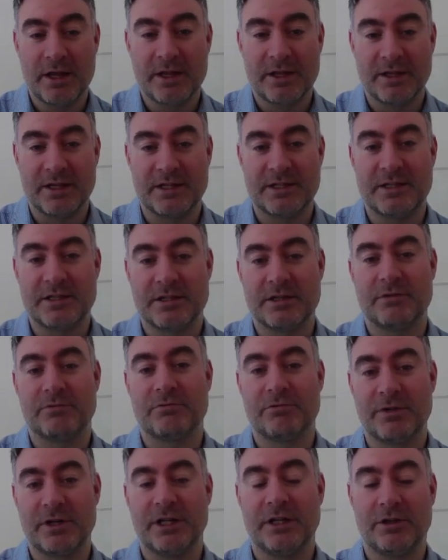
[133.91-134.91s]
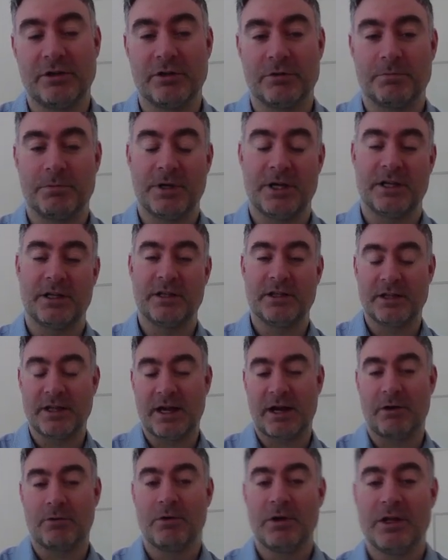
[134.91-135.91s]
this is a really good pin, and
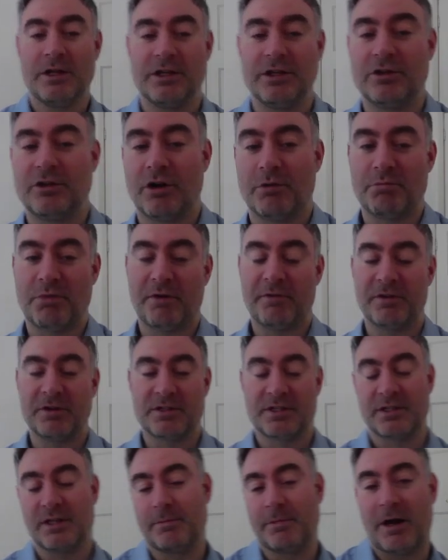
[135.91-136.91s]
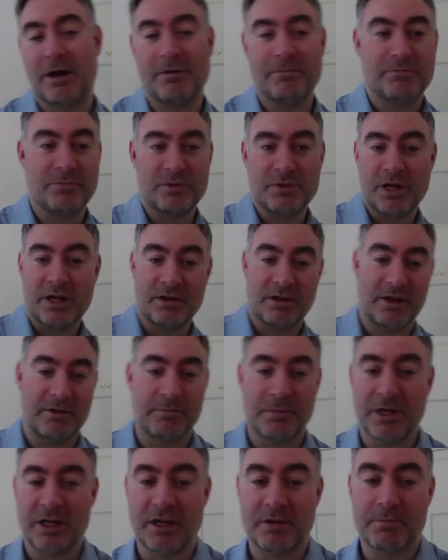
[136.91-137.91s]
now you're not bothered about it
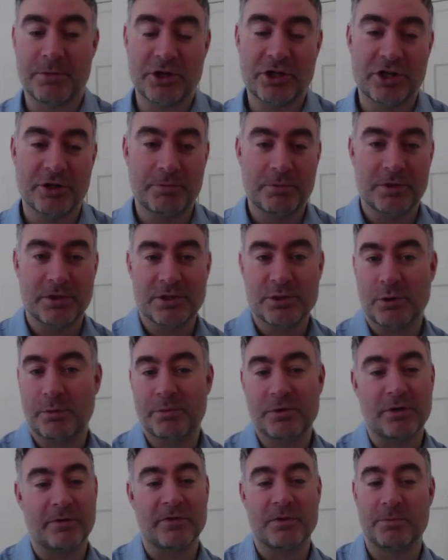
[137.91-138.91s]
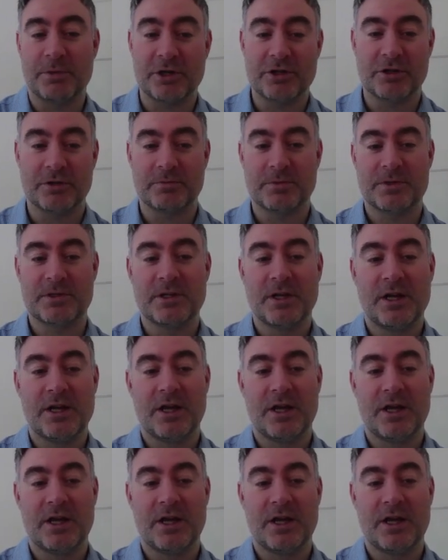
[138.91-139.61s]
being a bishop and swapping off the bishops.